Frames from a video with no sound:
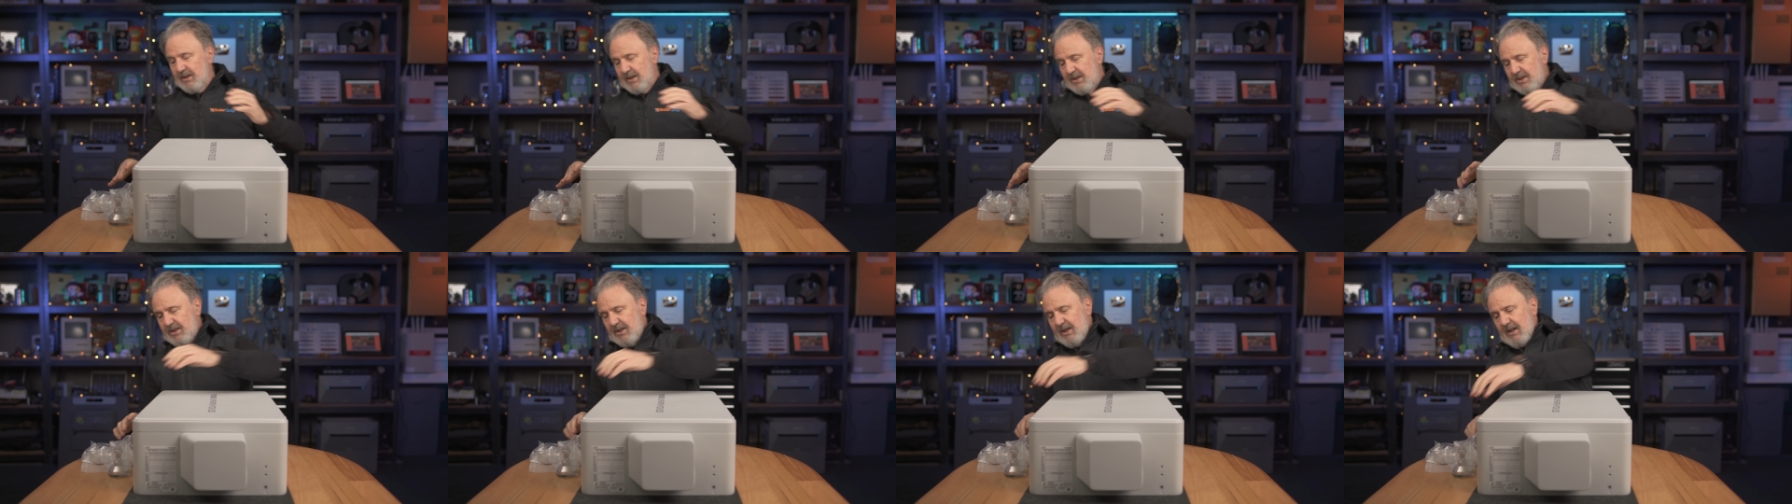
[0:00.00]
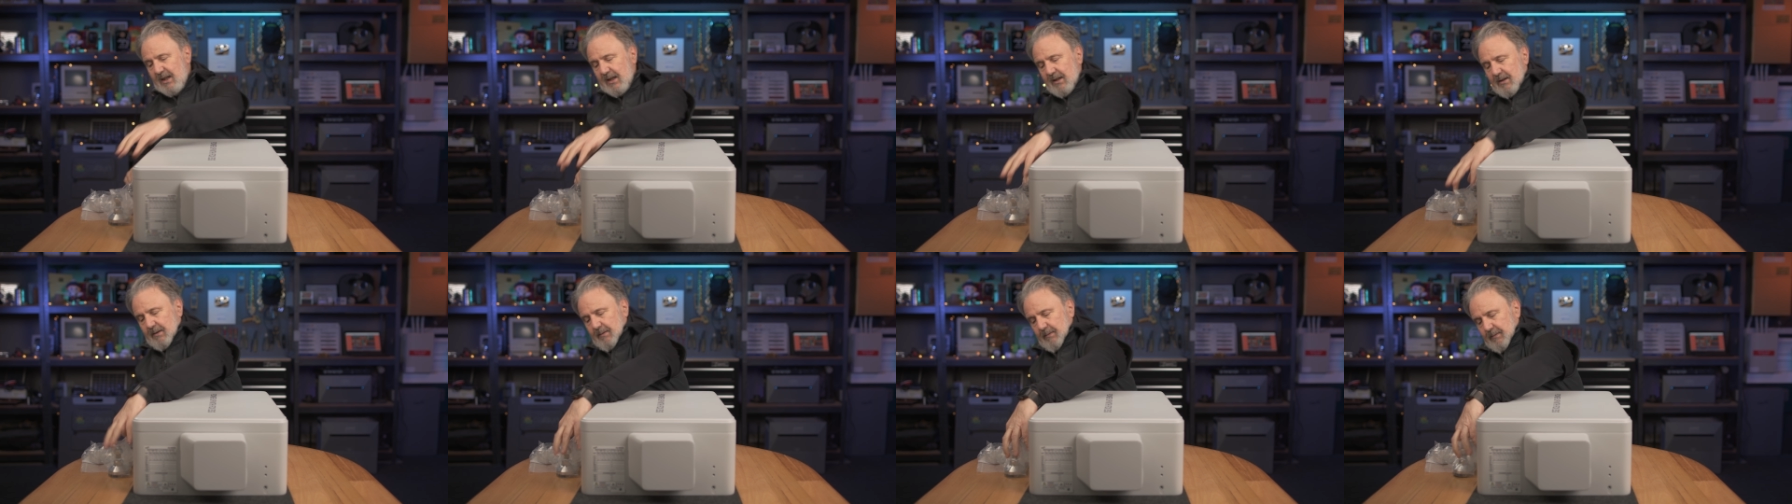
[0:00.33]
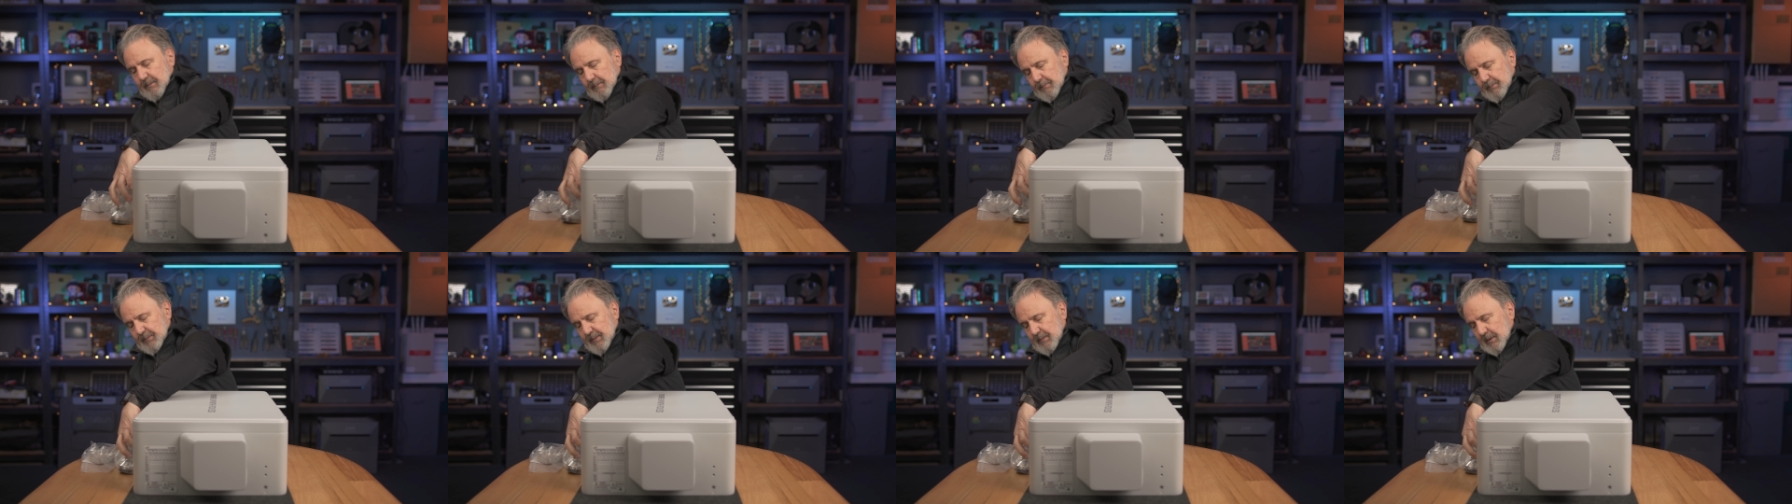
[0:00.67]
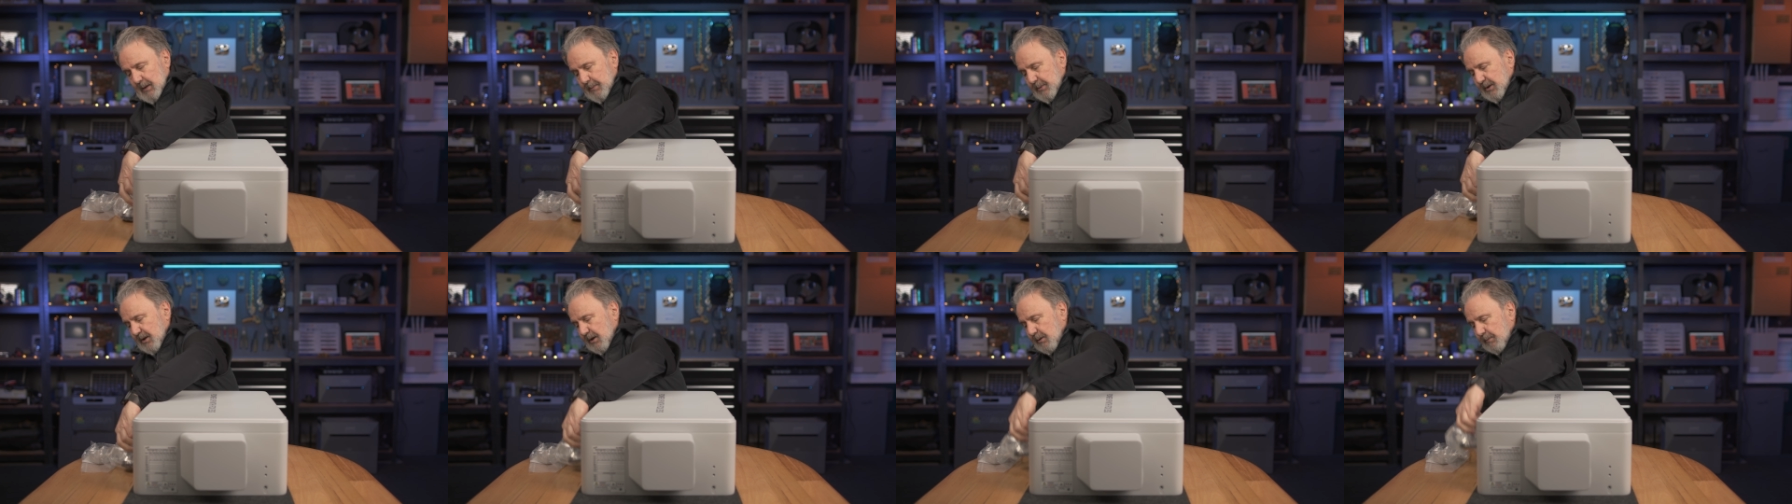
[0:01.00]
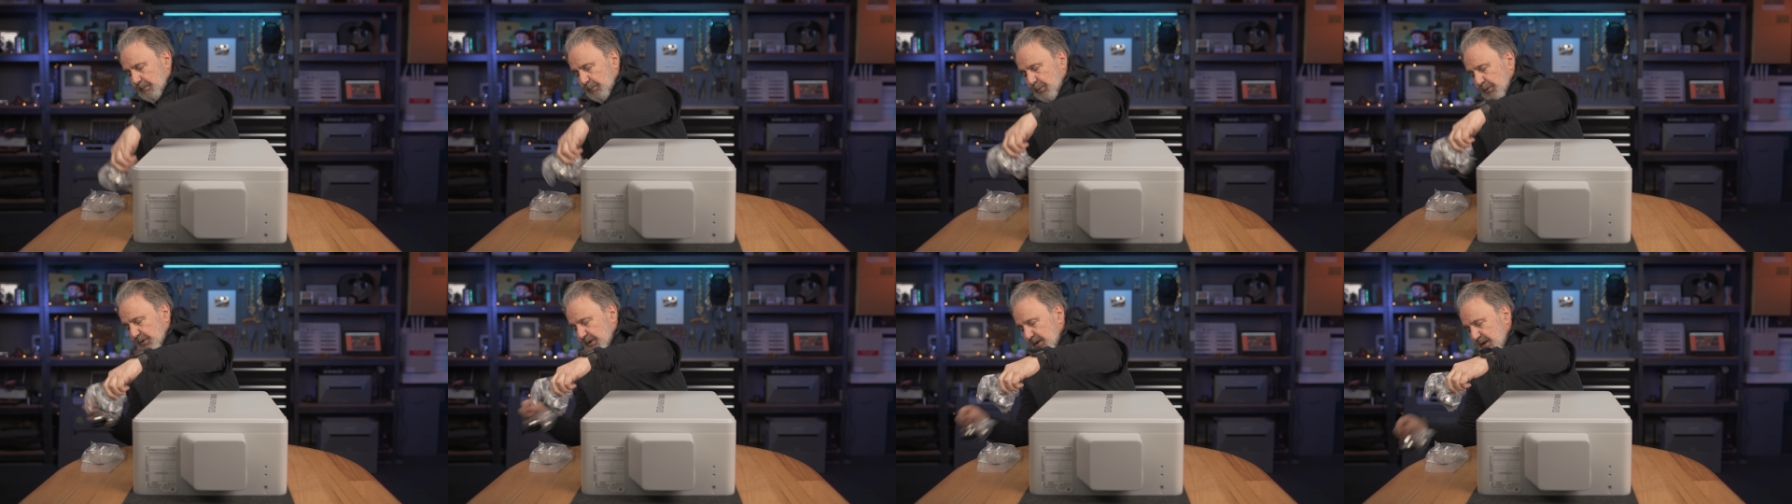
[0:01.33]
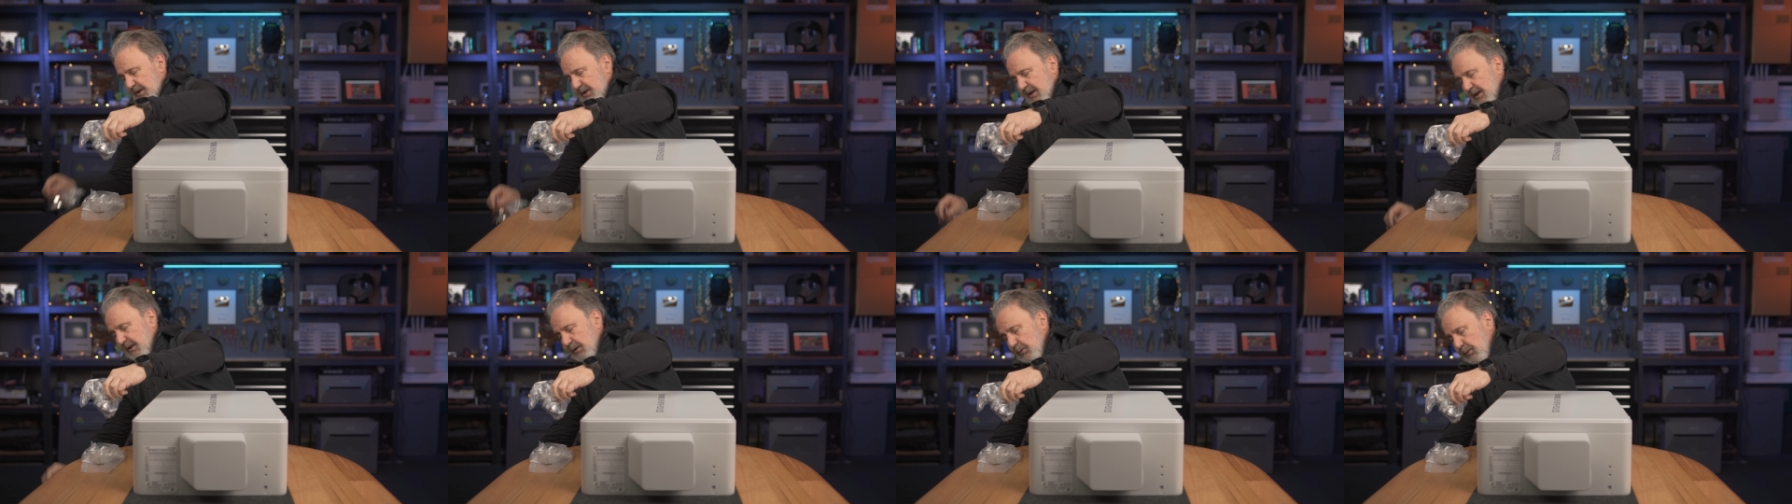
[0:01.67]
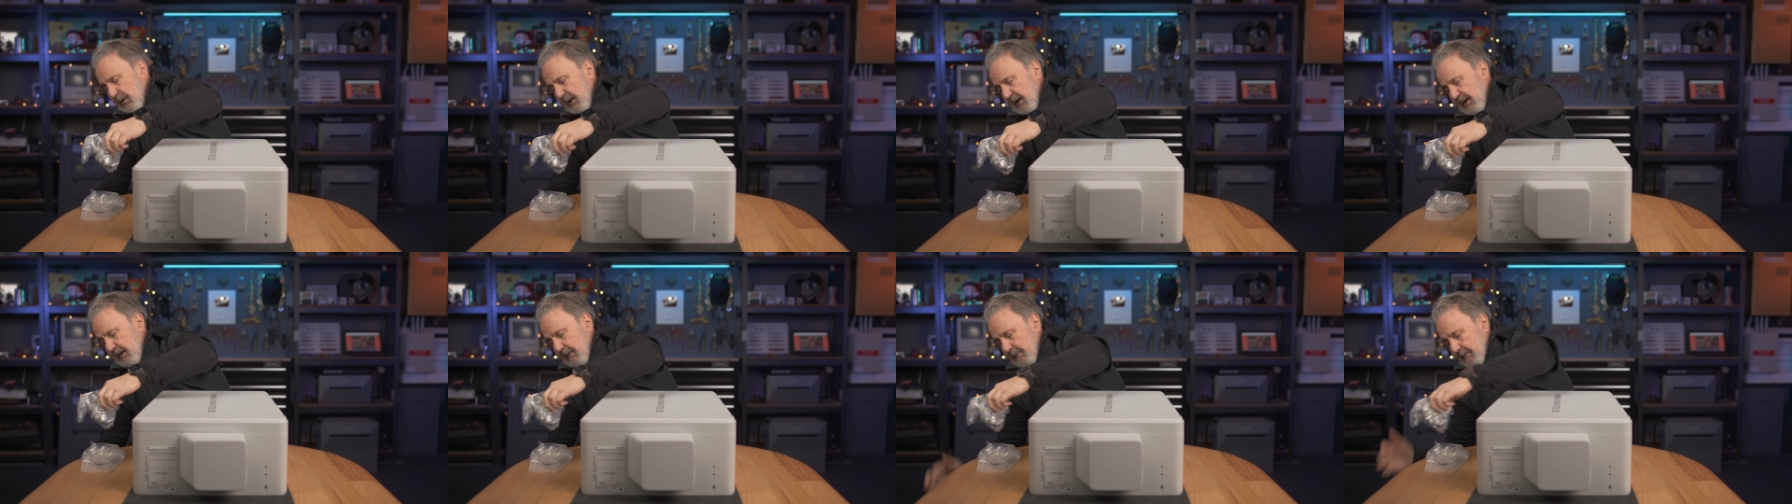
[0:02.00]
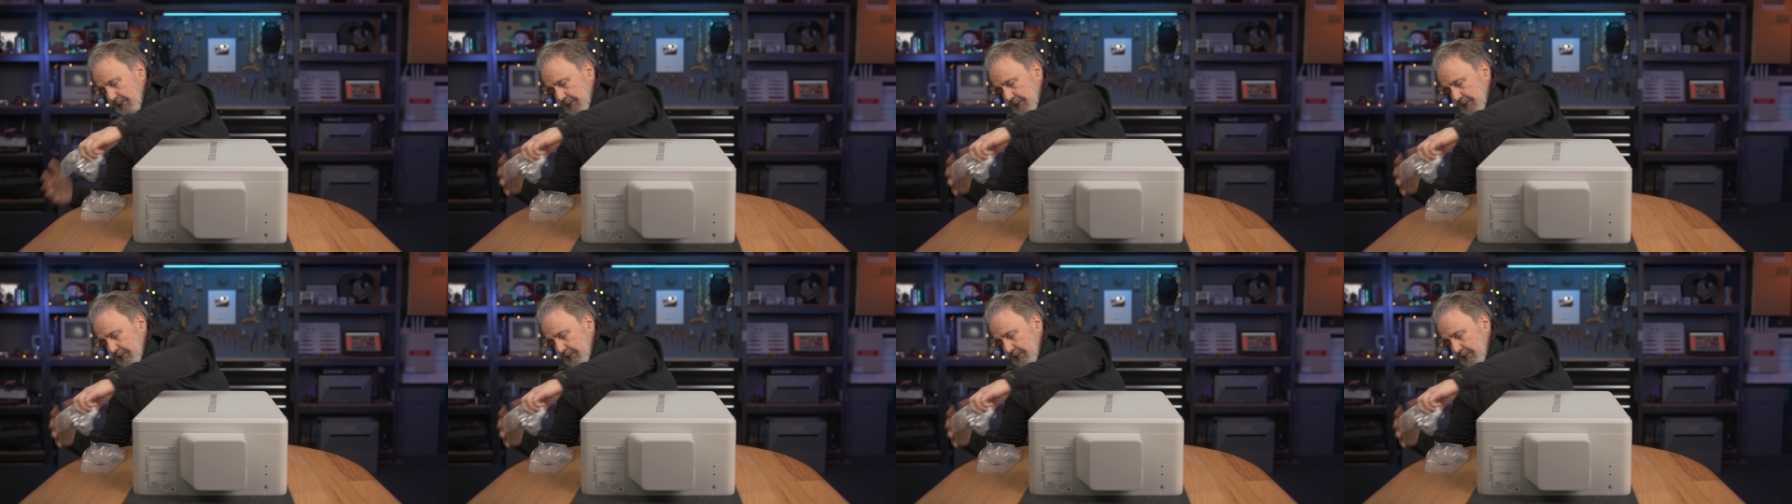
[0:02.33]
said, maybe I'll put these out the way.